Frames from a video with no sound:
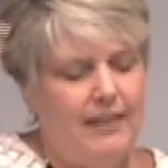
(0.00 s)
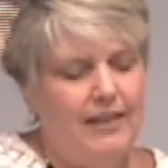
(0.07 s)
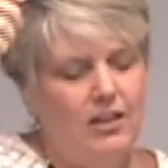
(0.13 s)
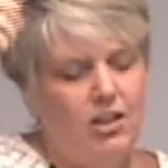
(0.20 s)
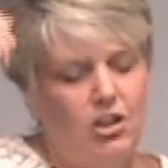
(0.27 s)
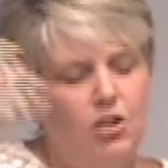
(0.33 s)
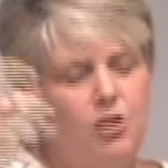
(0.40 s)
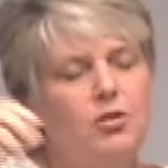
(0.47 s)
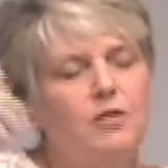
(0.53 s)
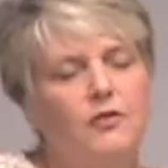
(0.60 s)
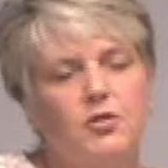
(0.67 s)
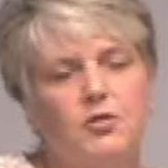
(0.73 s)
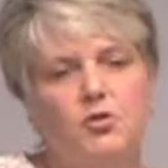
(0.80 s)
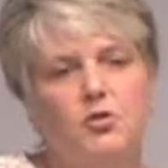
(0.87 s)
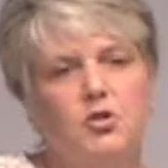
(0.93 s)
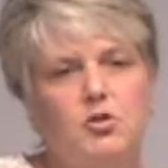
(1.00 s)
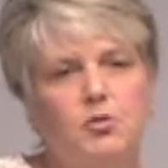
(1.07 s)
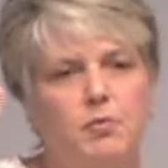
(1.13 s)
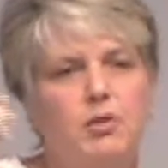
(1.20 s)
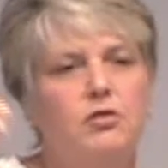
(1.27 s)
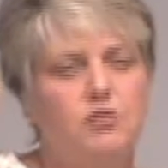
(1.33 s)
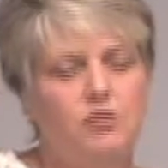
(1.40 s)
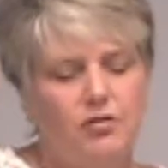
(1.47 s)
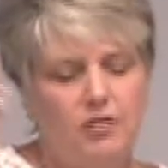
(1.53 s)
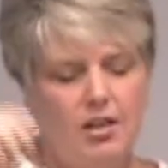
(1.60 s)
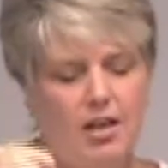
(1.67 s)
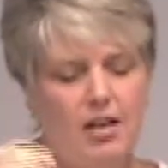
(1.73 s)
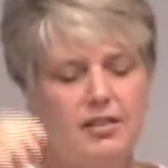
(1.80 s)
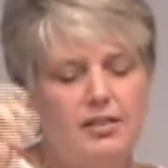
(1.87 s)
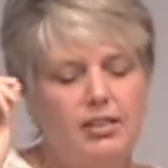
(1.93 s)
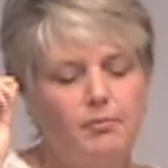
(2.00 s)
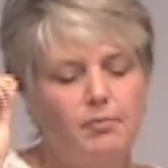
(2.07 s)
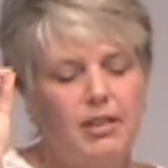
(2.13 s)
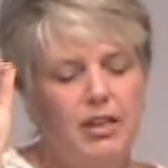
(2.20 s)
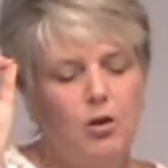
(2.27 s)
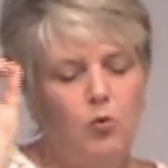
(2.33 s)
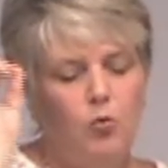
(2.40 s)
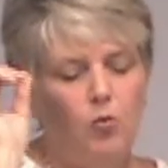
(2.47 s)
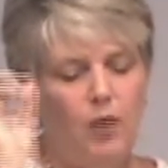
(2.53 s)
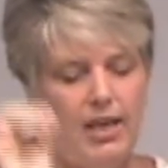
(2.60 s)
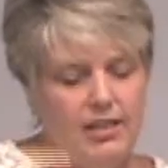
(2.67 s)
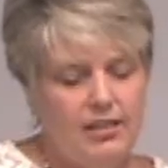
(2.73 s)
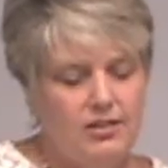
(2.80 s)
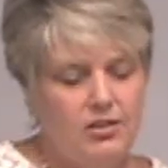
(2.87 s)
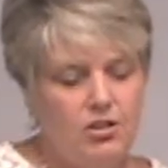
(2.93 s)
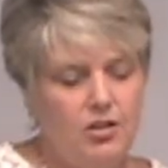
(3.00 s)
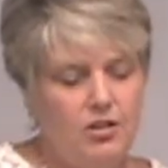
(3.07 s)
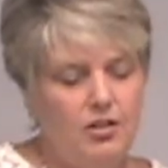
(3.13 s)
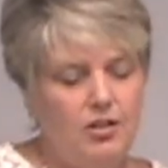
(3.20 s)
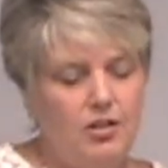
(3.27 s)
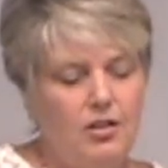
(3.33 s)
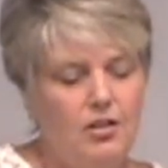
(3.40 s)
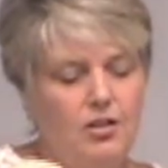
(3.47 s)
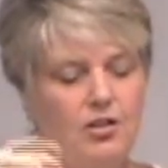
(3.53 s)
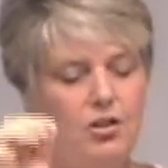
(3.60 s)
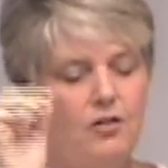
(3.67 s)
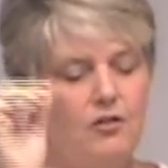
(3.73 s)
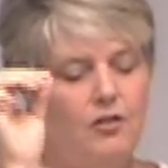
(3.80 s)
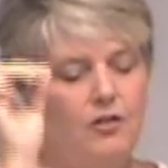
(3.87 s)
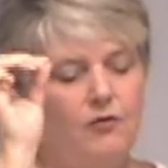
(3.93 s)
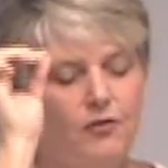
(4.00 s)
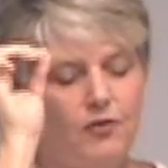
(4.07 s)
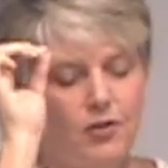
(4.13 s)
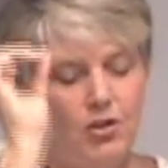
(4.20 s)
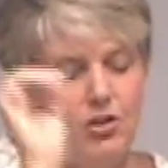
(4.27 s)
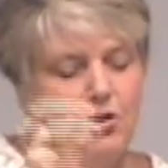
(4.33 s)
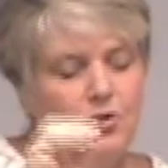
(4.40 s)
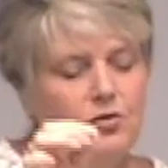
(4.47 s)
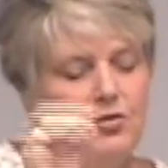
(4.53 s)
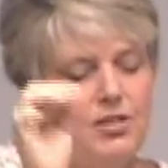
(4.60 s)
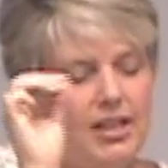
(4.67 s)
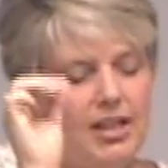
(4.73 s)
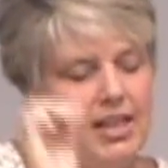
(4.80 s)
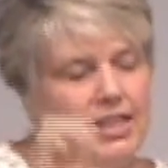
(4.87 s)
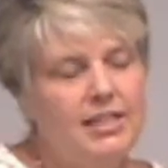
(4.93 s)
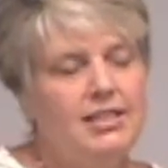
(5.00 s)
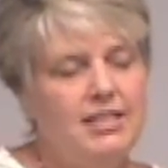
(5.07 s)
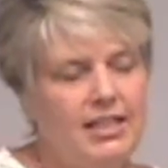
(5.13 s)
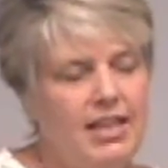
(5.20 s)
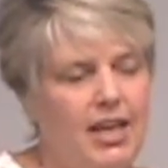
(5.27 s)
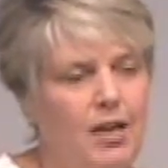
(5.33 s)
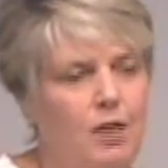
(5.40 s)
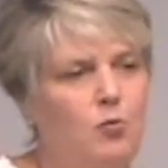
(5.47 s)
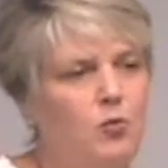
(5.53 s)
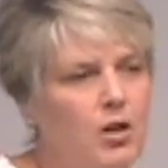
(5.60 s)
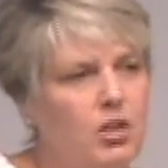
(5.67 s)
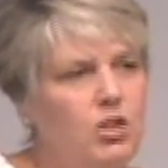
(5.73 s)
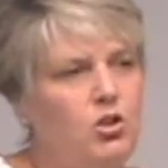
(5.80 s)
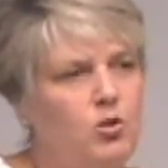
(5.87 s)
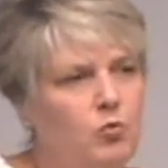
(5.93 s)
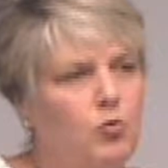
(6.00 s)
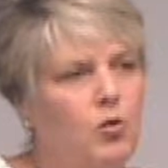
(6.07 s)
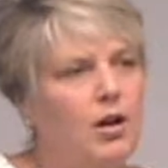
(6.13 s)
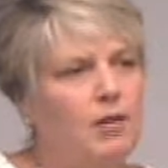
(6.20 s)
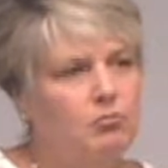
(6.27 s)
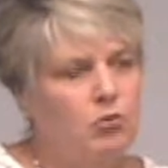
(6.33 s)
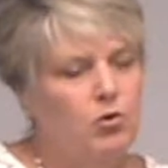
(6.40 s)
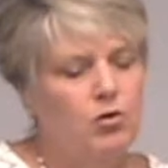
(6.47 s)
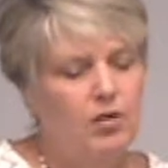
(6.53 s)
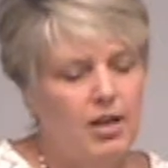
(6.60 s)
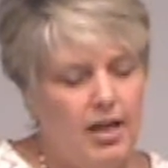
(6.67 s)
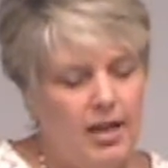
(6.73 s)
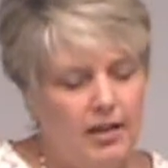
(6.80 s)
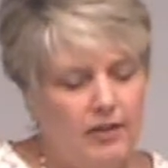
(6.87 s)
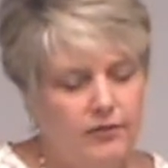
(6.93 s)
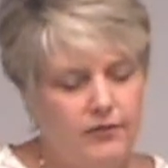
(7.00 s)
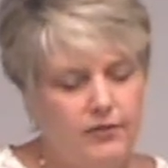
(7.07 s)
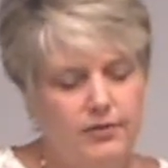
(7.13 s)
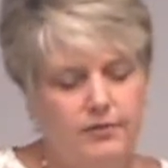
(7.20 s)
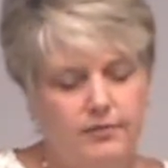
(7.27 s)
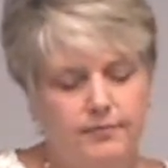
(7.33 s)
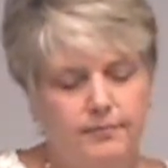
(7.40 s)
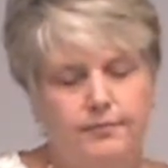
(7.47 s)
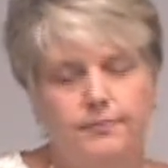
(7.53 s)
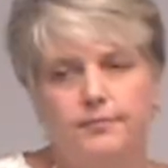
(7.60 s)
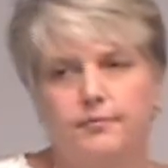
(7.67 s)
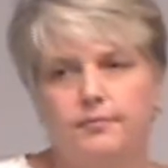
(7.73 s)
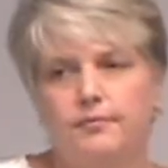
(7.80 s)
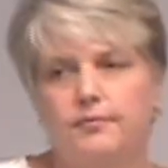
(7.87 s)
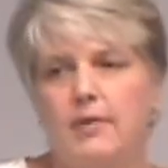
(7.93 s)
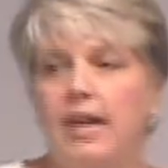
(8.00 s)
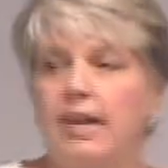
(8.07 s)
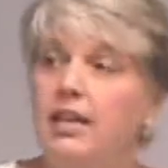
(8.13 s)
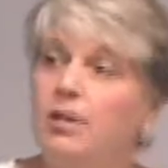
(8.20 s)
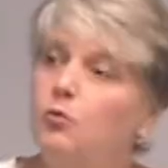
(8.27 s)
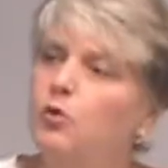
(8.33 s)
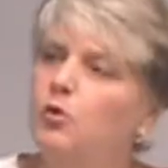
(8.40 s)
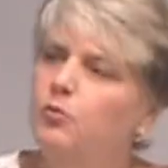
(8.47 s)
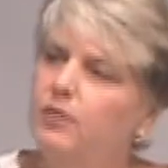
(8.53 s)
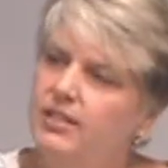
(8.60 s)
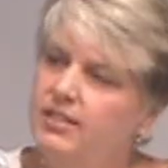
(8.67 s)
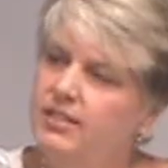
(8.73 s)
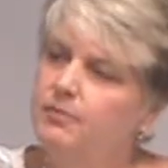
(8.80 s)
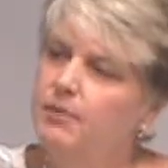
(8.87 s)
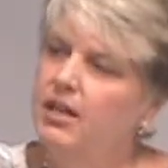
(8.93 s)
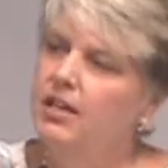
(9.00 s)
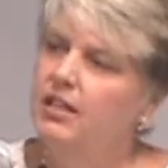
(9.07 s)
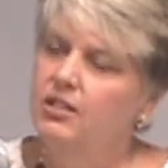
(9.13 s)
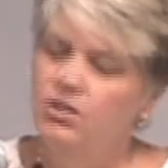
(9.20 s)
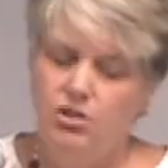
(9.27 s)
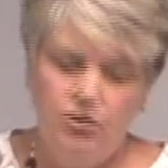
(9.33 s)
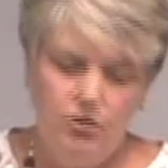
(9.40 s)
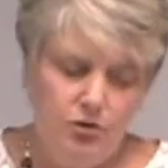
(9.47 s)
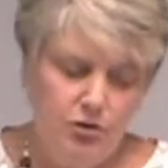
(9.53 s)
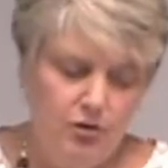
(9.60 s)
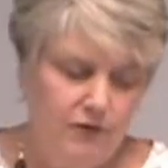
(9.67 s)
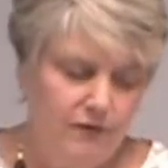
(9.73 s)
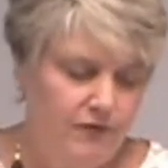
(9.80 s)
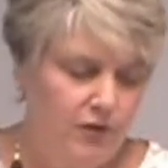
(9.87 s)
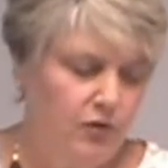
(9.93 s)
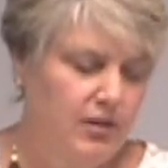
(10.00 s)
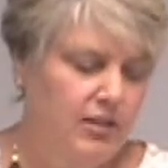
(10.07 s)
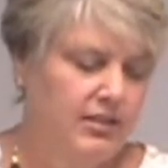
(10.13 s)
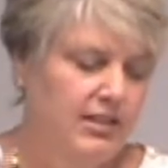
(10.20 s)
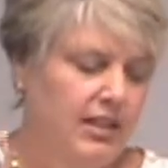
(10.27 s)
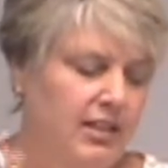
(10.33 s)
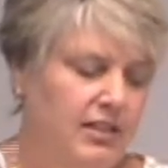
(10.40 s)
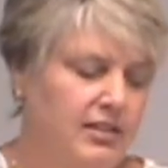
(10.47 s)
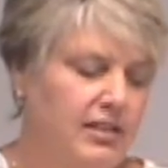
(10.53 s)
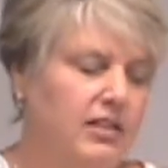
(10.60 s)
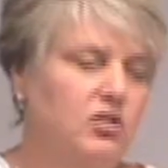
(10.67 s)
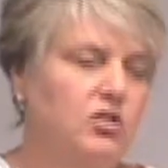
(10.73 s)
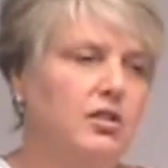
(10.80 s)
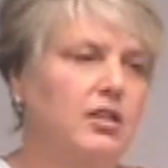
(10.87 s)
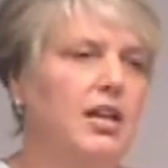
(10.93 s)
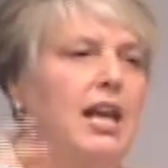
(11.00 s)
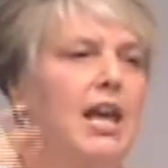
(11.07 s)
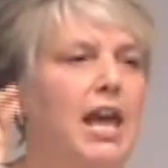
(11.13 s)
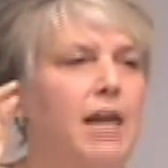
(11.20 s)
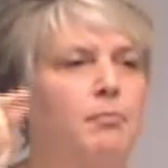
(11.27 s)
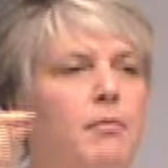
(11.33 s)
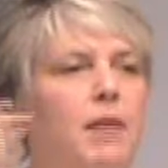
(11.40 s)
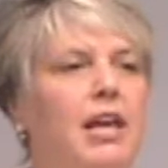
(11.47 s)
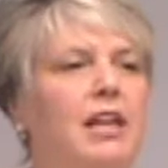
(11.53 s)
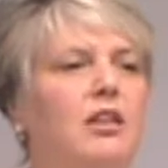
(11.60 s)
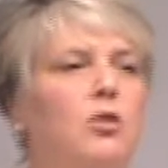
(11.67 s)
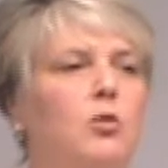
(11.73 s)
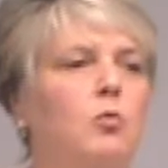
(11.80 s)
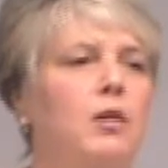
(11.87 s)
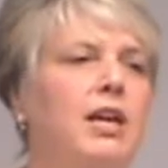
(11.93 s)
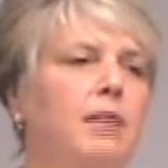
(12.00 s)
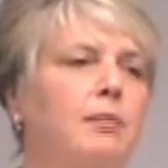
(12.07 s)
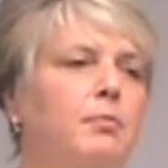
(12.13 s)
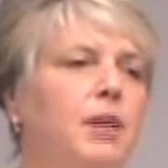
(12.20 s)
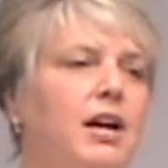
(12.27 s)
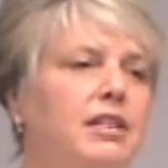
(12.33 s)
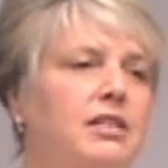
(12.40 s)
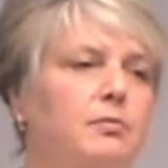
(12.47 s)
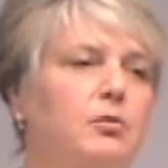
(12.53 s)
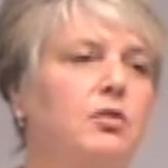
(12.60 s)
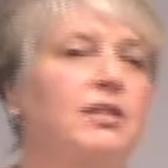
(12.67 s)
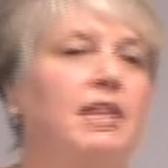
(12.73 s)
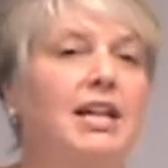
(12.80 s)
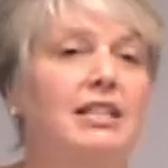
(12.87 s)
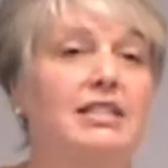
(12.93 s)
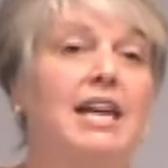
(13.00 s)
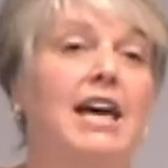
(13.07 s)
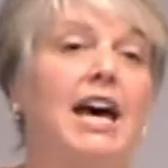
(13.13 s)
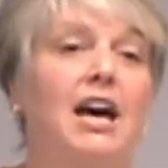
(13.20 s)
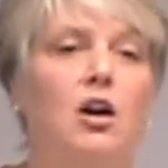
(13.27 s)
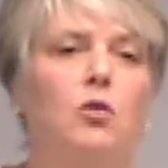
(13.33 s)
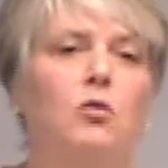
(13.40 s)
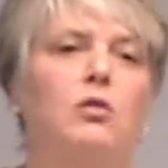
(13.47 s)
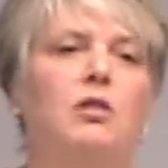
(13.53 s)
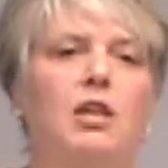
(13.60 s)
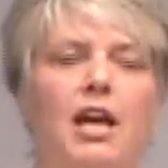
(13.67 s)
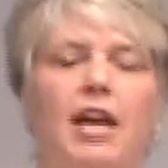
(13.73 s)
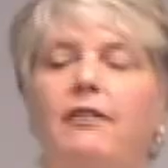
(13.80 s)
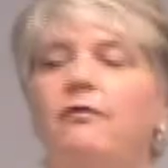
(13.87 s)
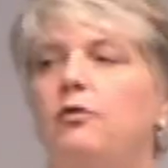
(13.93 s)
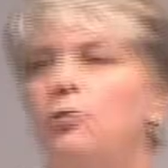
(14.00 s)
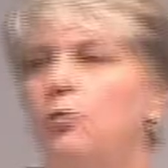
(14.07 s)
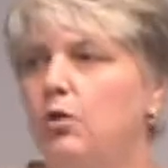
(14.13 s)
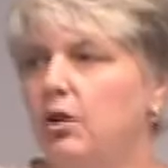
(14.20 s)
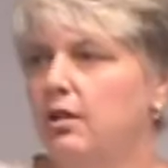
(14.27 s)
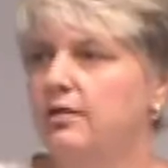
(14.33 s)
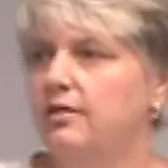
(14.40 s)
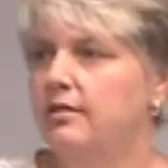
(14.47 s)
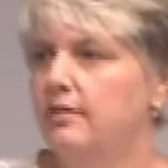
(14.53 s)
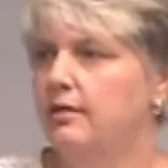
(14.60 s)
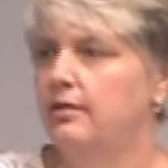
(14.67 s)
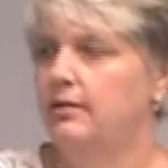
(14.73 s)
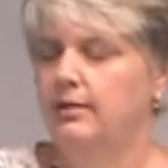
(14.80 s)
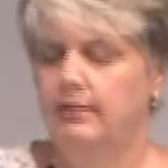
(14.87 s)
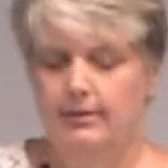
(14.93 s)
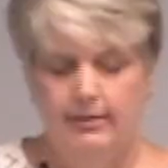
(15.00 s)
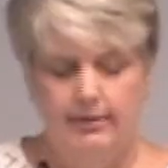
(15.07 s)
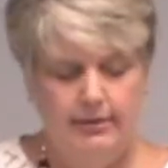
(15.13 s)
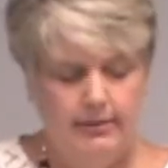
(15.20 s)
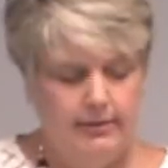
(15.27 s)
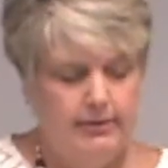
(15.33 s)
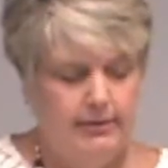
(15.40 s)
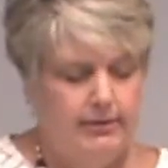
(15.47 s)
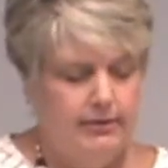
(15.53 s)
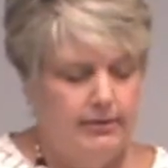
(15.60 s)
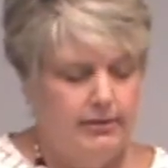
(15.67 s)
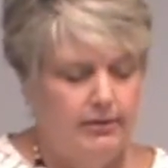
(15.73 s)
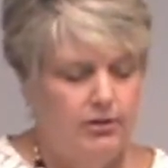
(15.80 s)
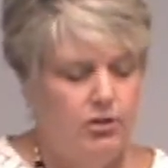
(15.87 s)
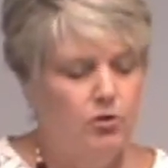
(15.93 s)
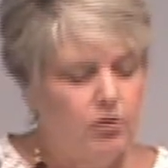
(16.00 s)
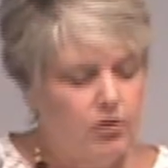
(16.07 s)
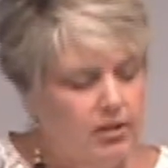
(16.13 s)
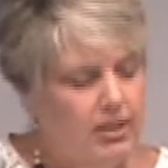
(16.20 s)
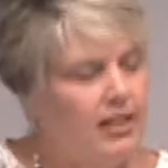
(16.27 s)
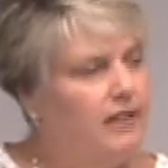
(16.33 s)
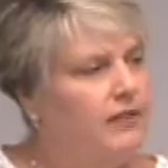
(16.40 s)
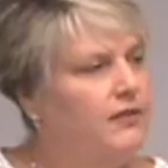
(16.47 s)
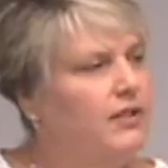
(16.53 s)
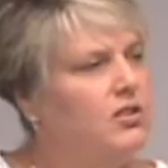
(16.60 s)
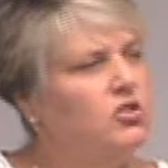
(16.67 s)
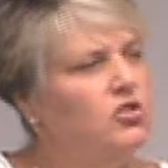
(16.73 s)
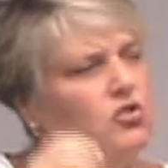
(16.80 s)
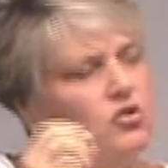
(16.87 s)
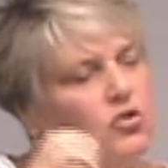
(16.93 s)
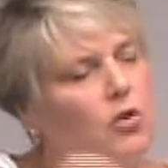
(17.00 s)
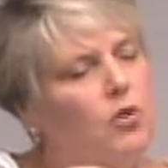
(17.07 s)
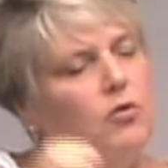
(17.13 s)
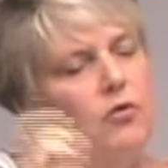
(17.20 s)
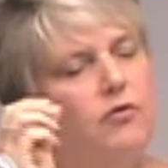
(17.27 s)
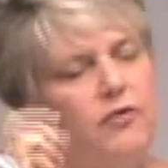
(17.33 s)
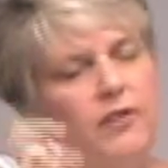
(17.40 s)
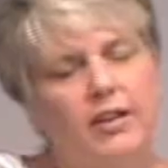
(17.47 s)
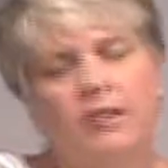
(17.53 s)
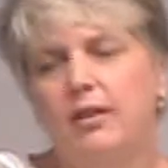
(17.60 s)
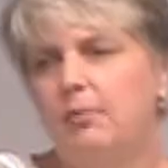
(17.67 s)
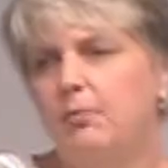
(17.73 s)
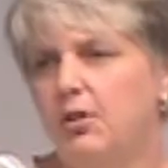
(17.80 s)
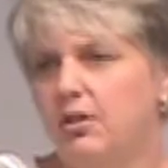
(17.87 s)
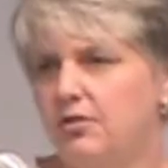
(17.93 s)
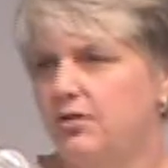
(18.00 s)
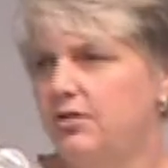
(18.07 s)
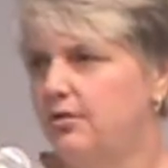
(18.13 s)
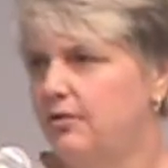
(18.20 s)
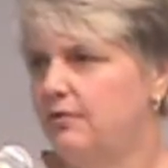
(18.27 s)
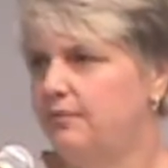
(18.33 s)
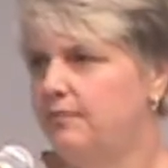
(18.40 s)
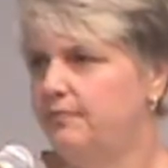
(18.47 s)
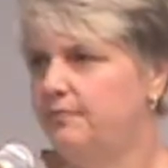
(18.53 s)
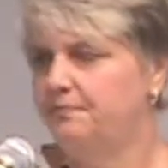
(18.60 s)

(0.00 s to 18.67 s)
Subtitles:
And that the universal spiritual law simply awaits for you to indicate what you want more of. And it will respond to your focus and intention and make the way possible. That's how life works. Your love is so very personal.